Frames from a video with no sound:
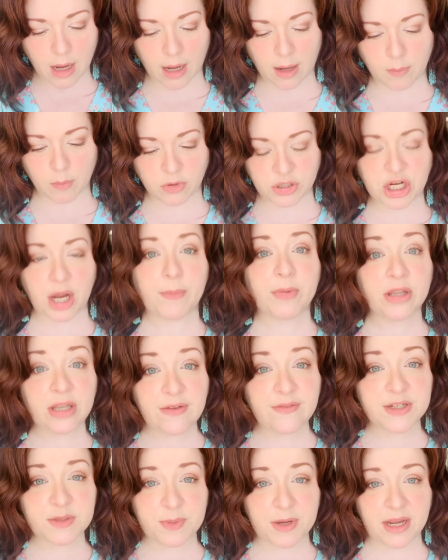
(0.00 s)
which I believe
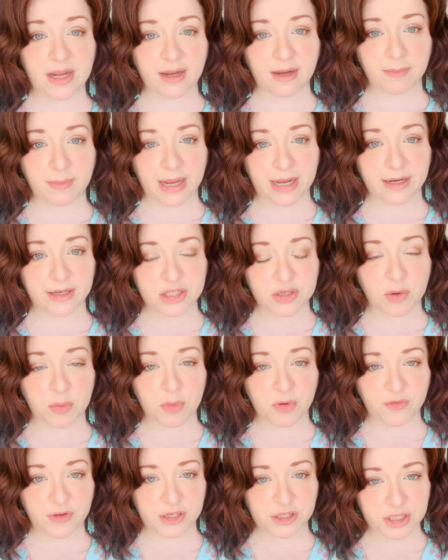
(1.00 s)
is being made into a
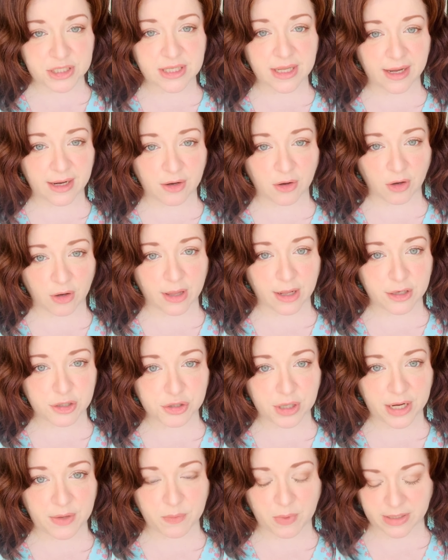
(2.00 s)
movie just like Girl on a
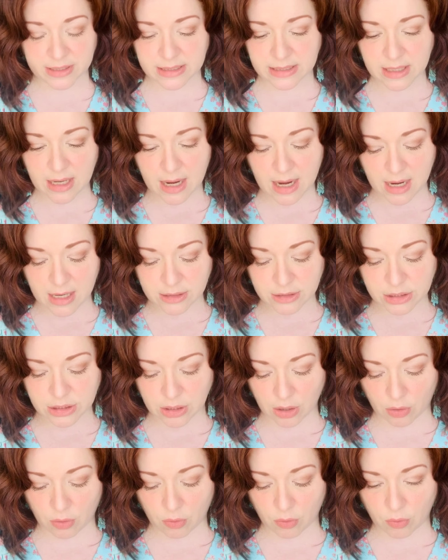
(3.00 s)
Train was.
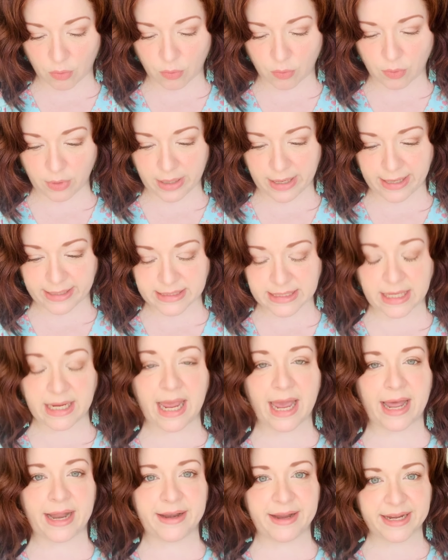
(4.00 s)
So it's
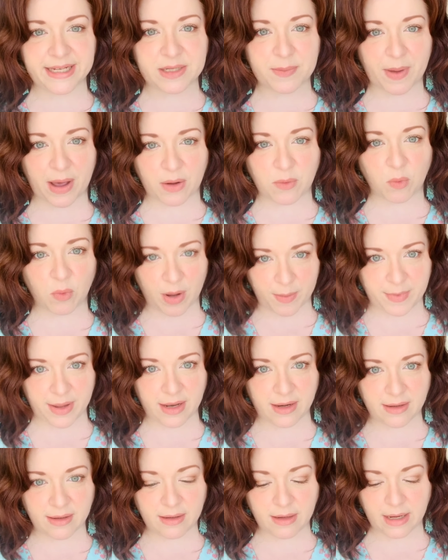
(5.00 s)
about
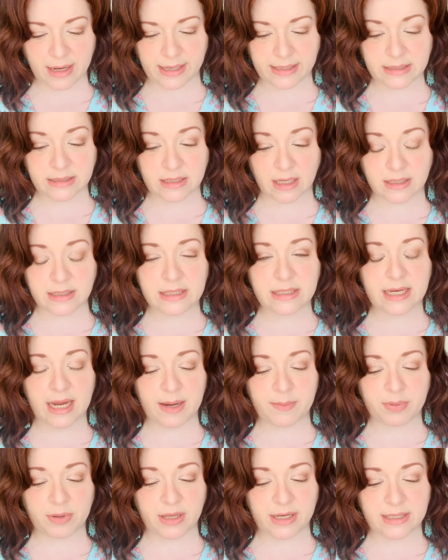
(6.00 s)
women. It does
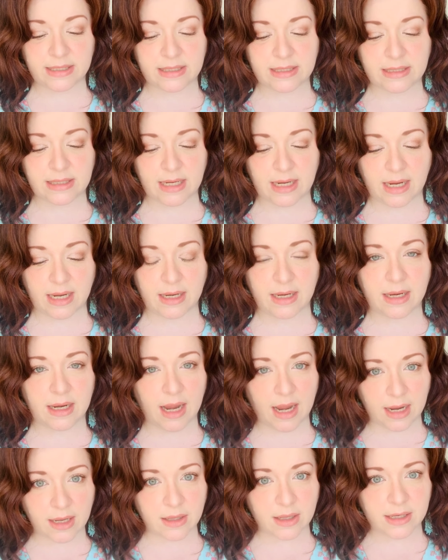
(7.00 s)
take place in
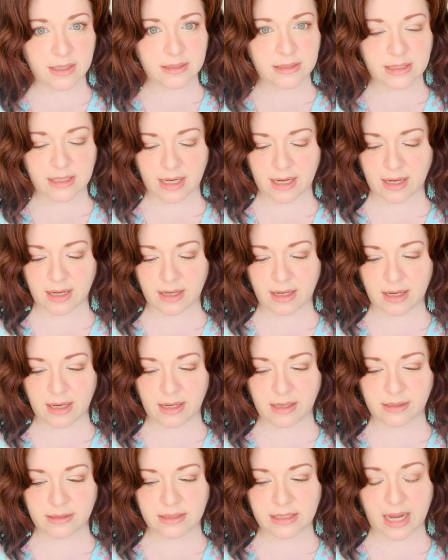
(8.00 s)
England. It
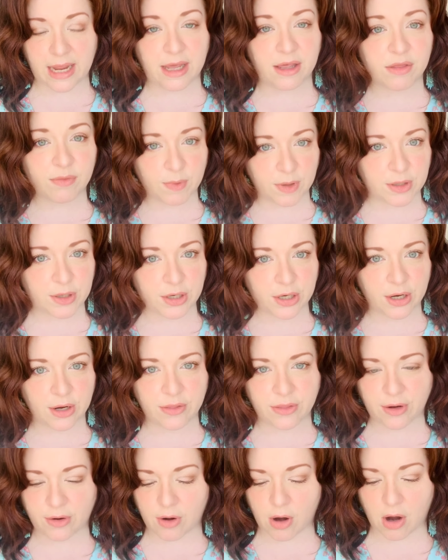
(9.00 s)
is a thriller.
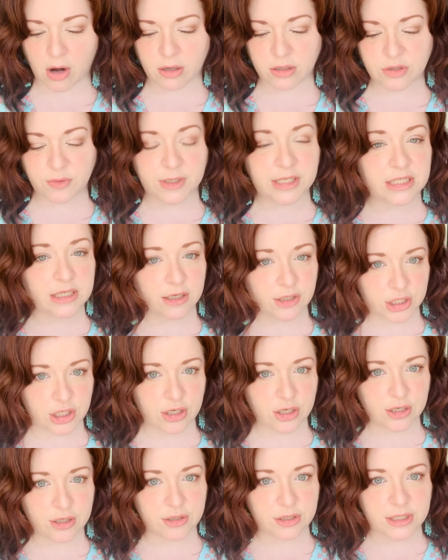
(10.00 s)
There are twists and
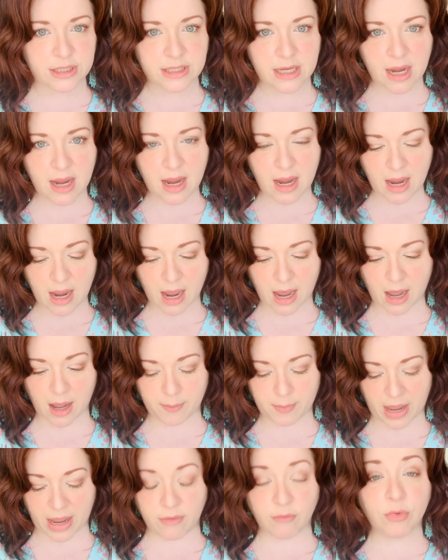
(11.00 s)
turns.
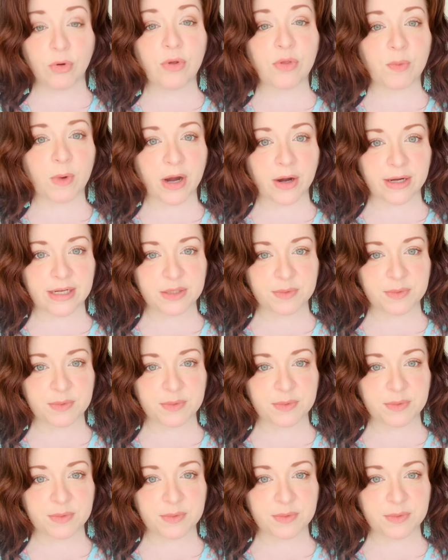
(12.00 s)
And Ruth Ware has